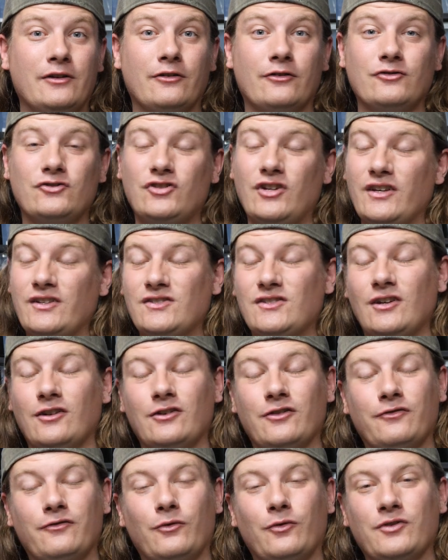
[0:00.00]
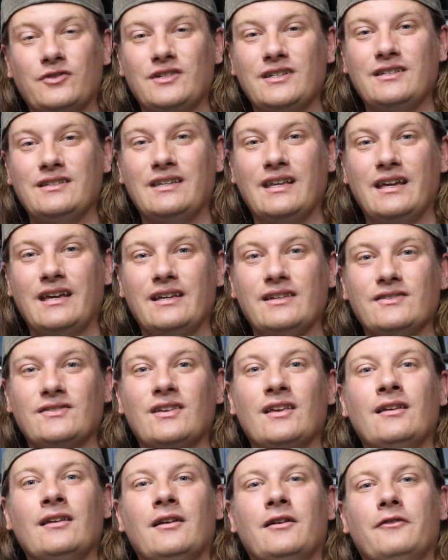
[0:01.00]
are just under 14 days
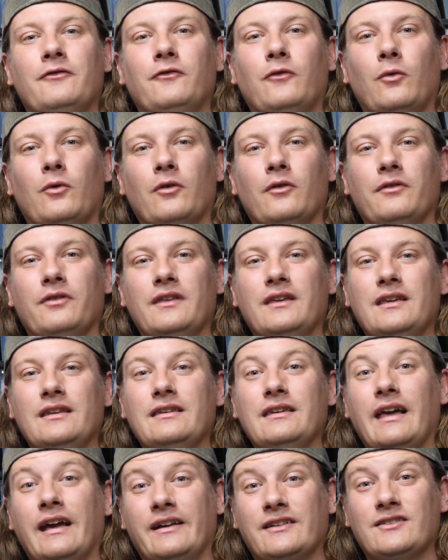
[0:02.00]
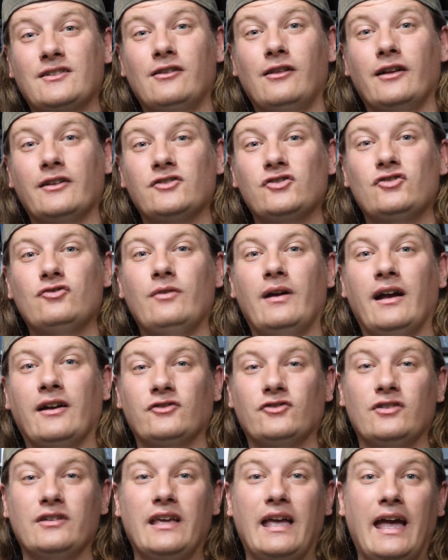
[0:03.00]
for the next clutch to
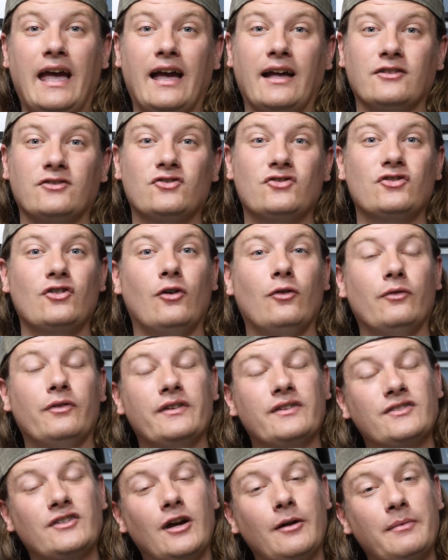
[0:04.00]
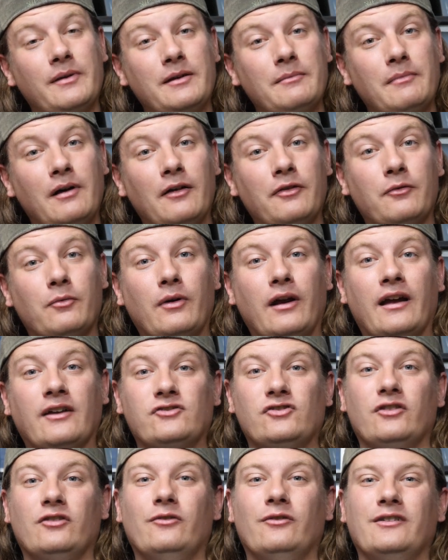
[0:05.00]
actually hatch. So this coming month we're
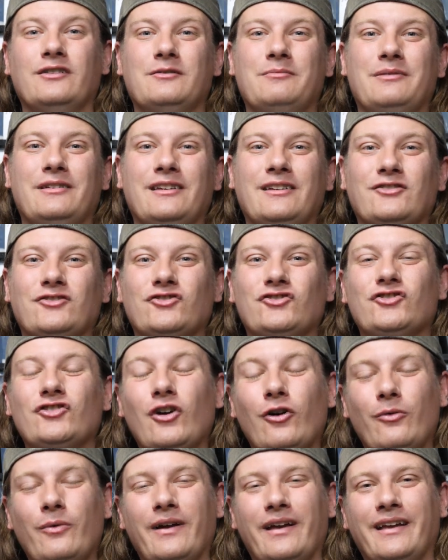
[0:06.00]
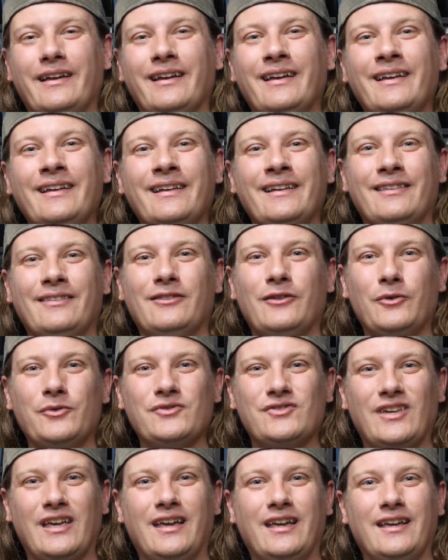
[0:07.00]
actually going to be showing
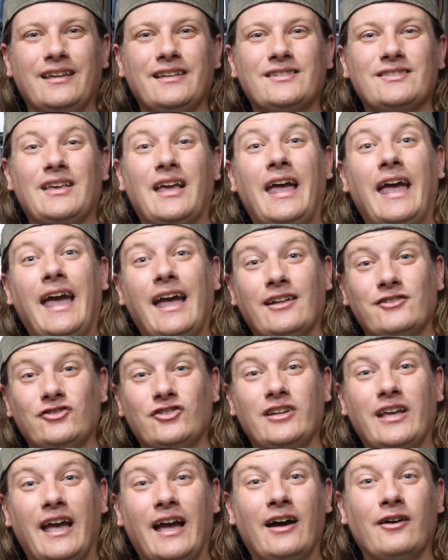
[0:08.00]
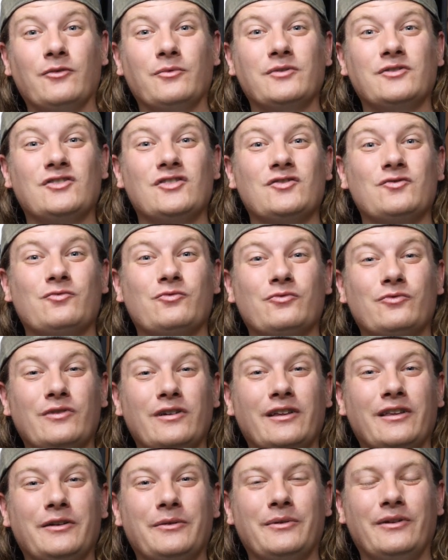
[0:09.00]
those eggs hatching out, which is
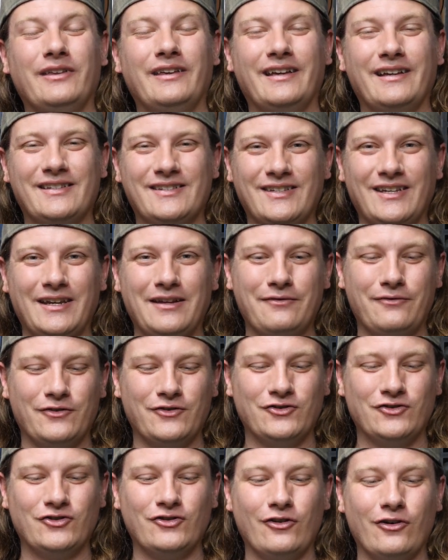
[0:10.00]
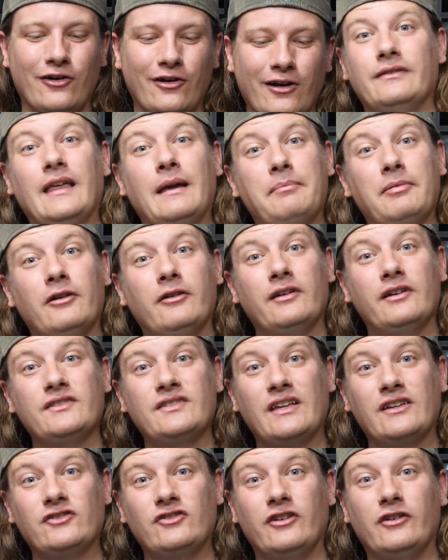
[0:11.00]
really exciting for sure. That pairing is
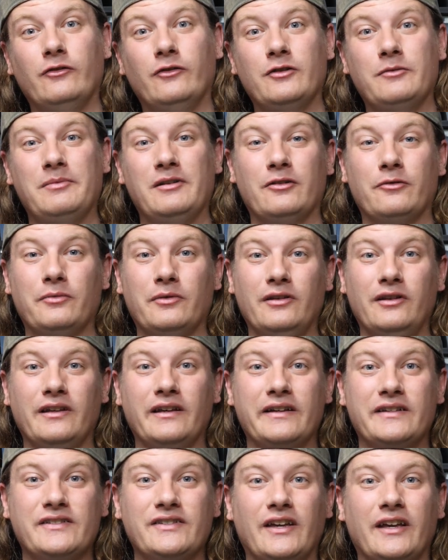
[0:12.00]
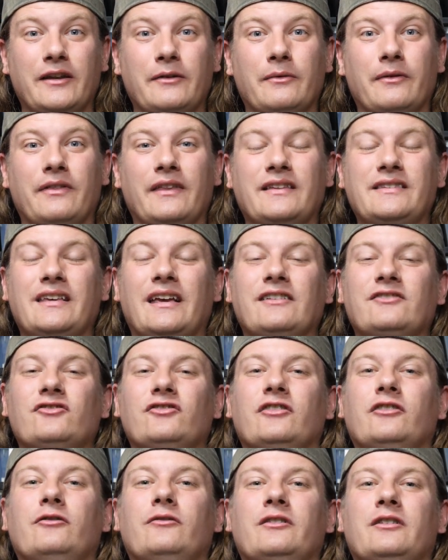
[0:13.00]
actually going to be a really exciting one. That's
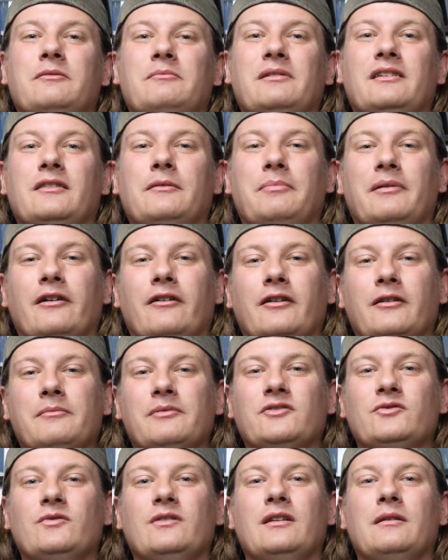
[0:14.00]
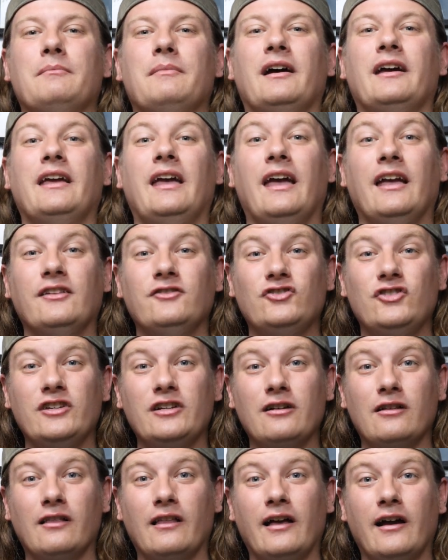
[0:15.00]
actually going to be the pairing between my Enchi
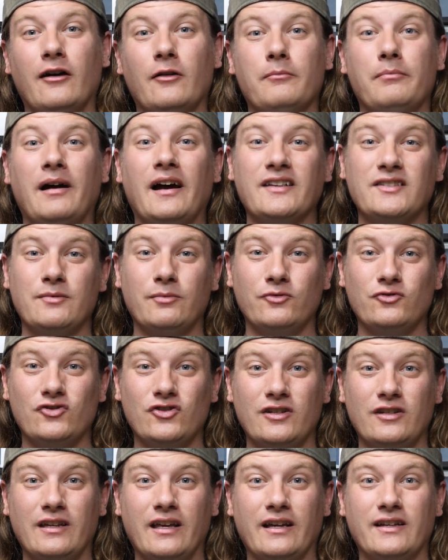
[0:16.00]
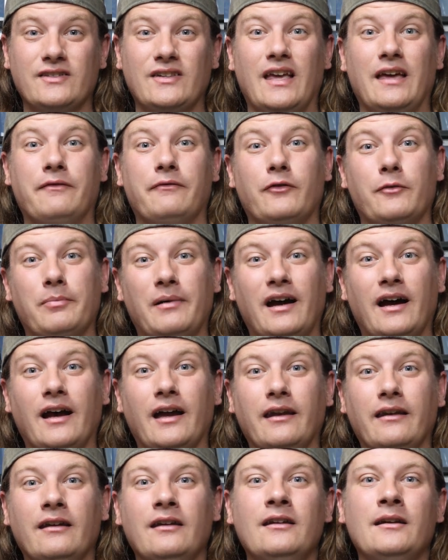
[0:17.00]
Clown Possible Gene X Het for
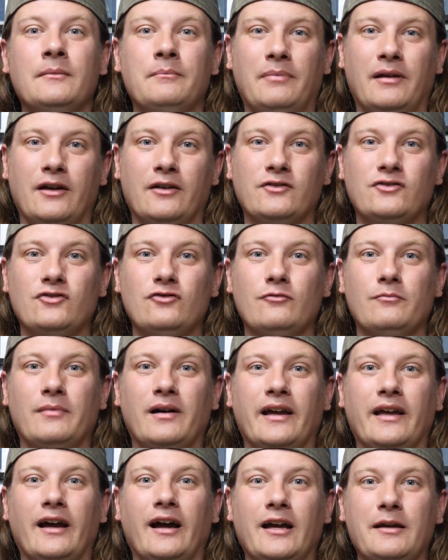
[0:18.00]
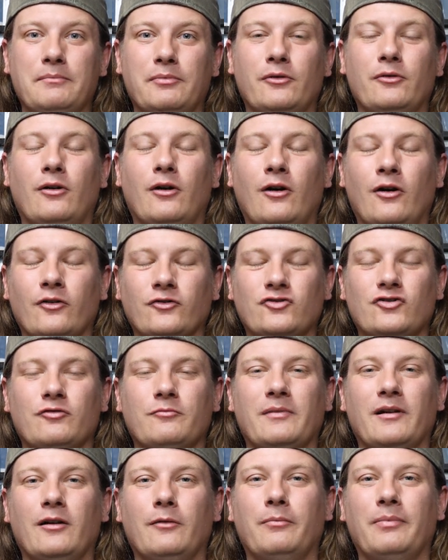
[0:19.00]
Pied paired to my Hypo Ultra
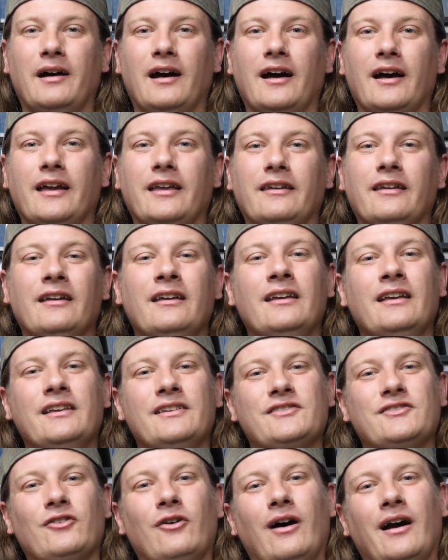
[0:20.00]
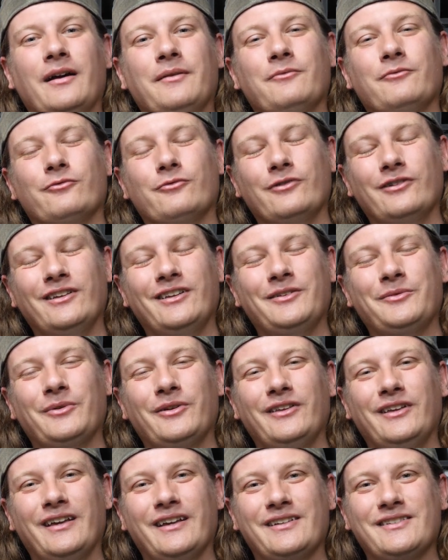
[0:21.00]
Male Pied. So I'm
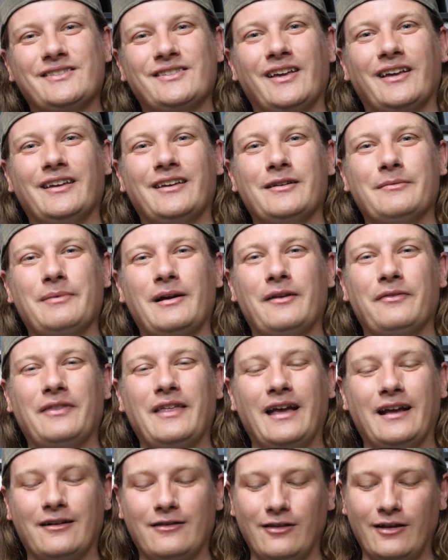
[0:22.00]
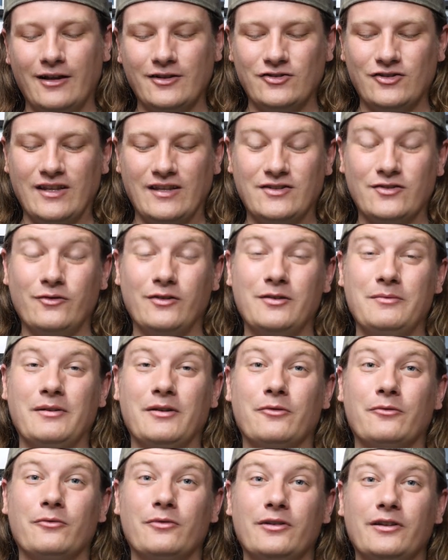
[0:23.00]
really excited about that clutch. That's going to be
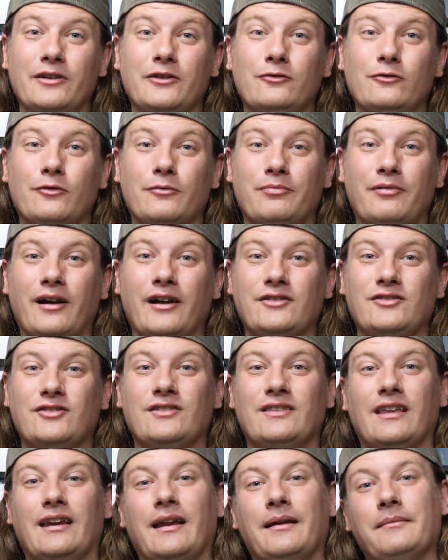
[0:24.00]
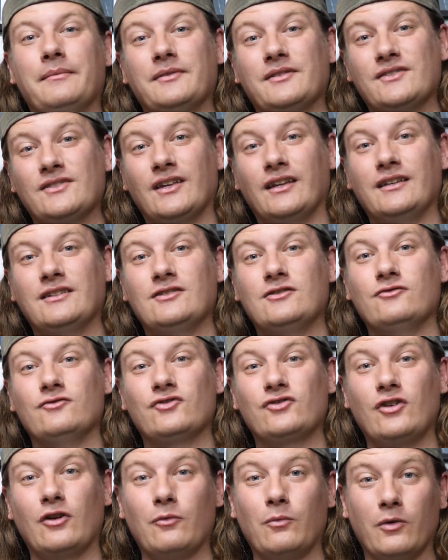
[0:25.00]
a really cool project that I'm excited to
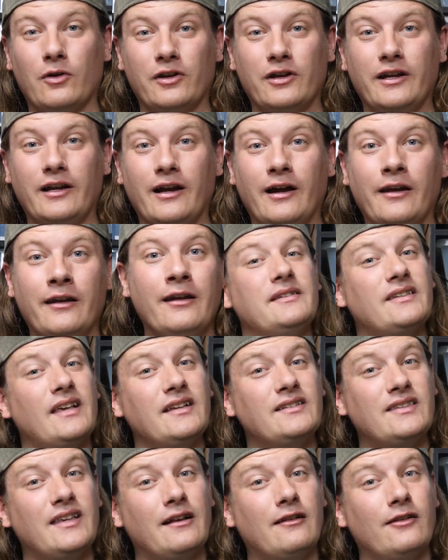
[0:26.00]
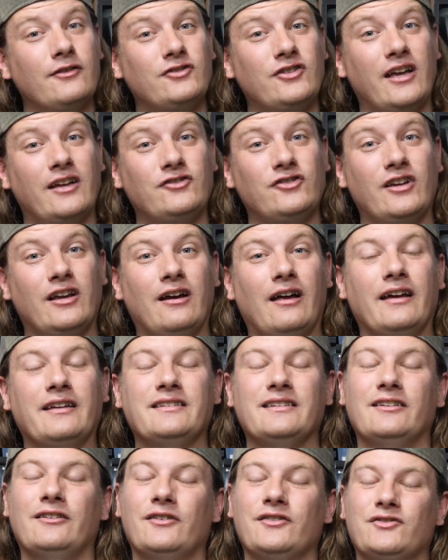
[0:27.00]
start working on. Besides that clutch hatching out, I
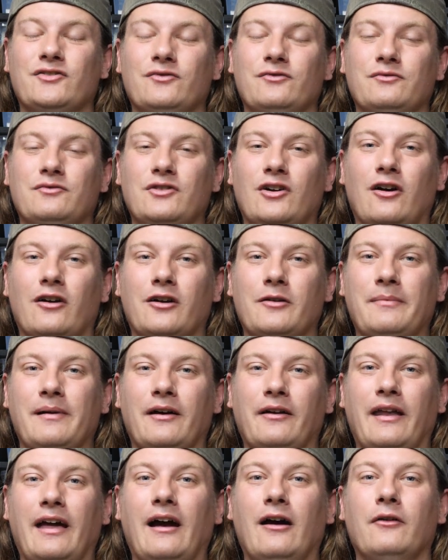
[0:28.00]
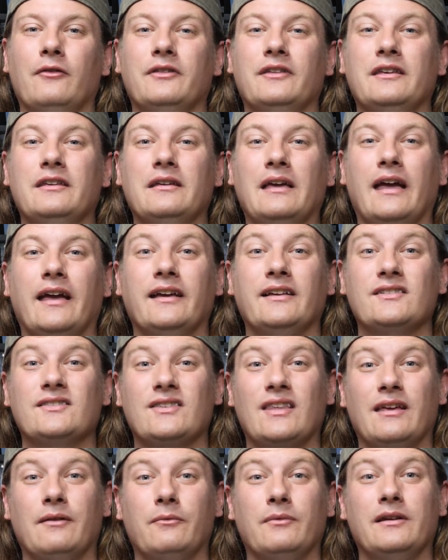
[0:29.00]
did also talk about how the eggs
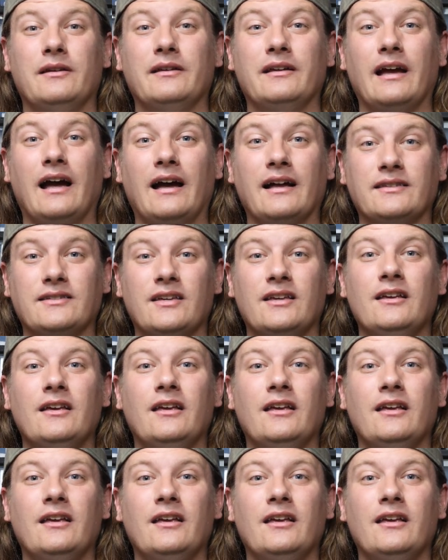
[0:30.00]
that we got